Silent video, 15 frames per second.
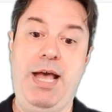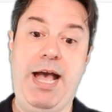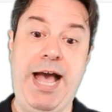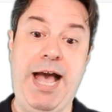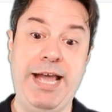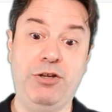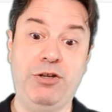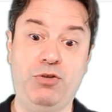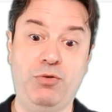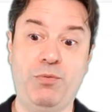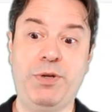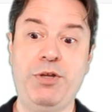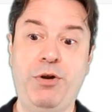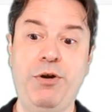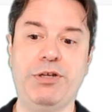I could do
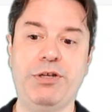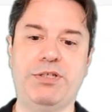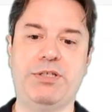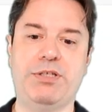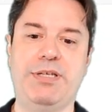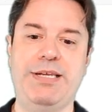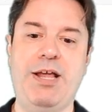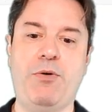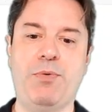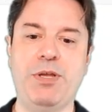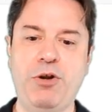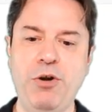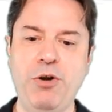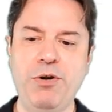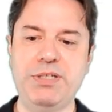recurrence. Now,
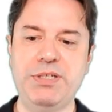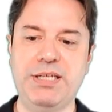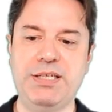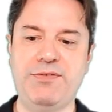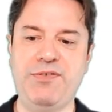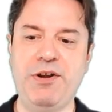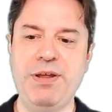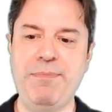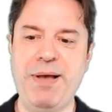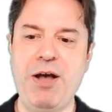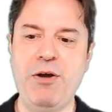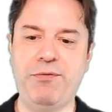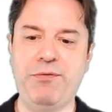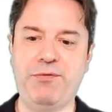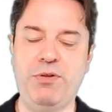recurrence is very
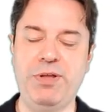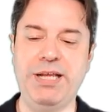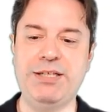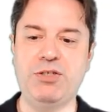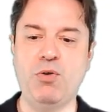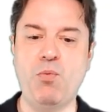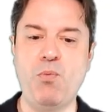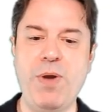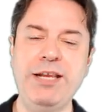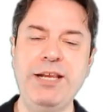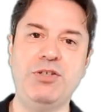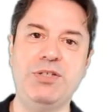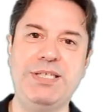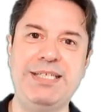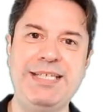powerful. It's a way
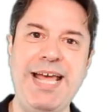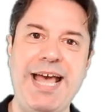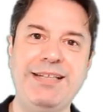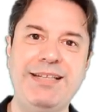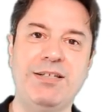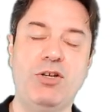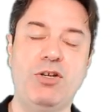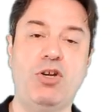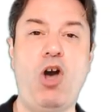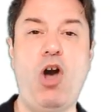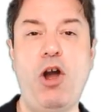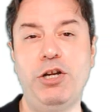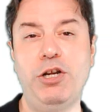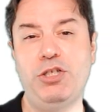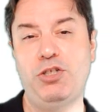to set
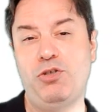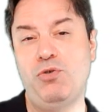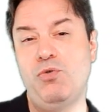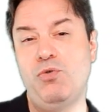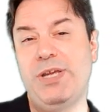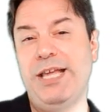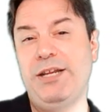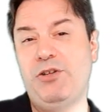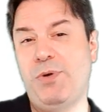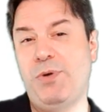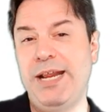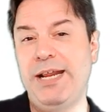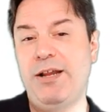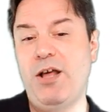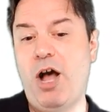cards to get
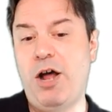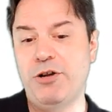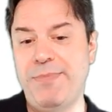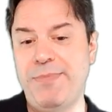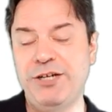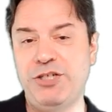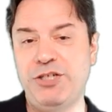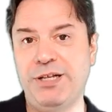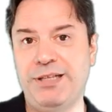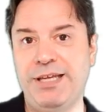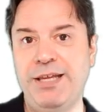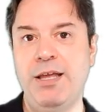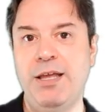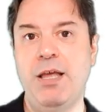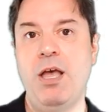created
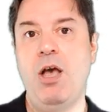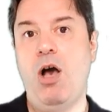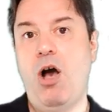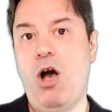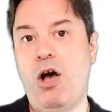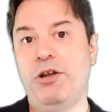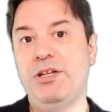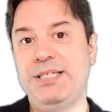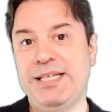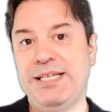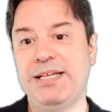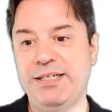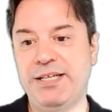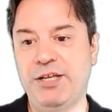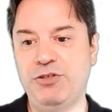automatically on a
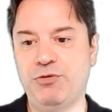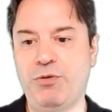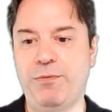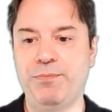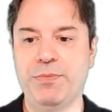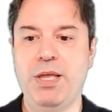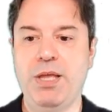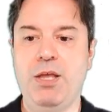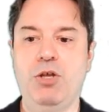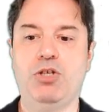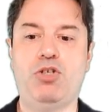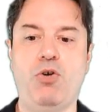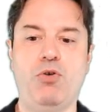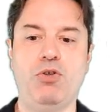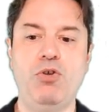set schedule.
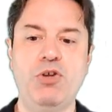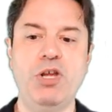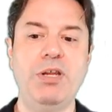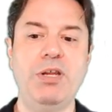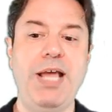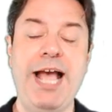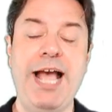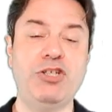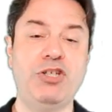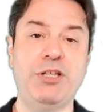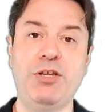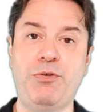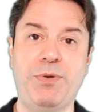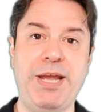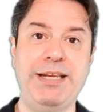So you can actually
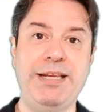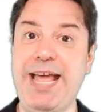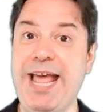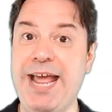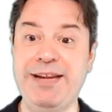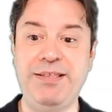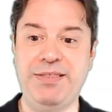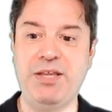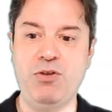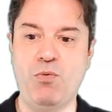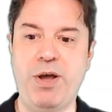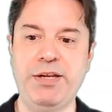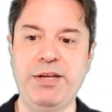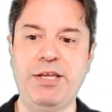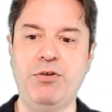create anything you
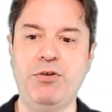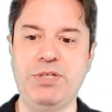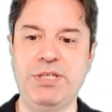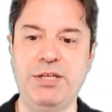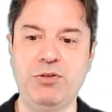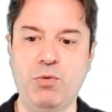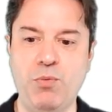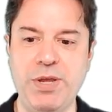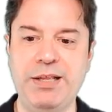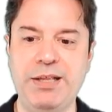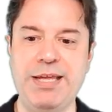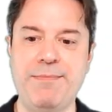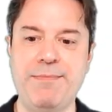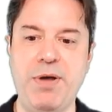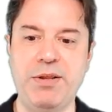want here using the
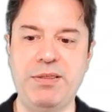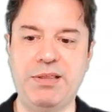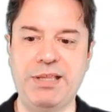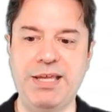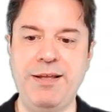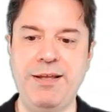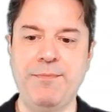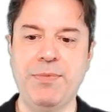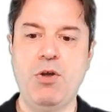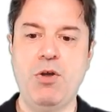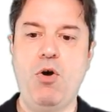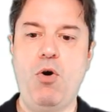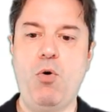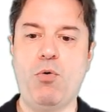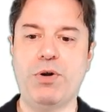weekly, monthly,
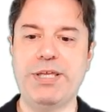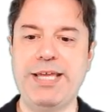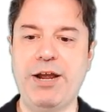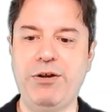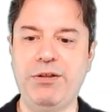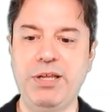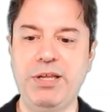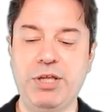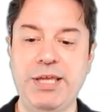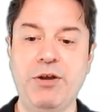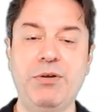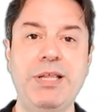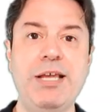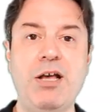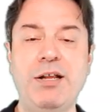or
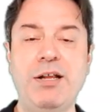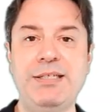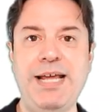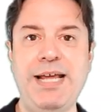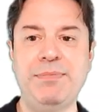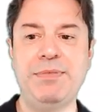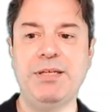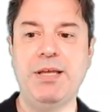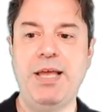yearly concept.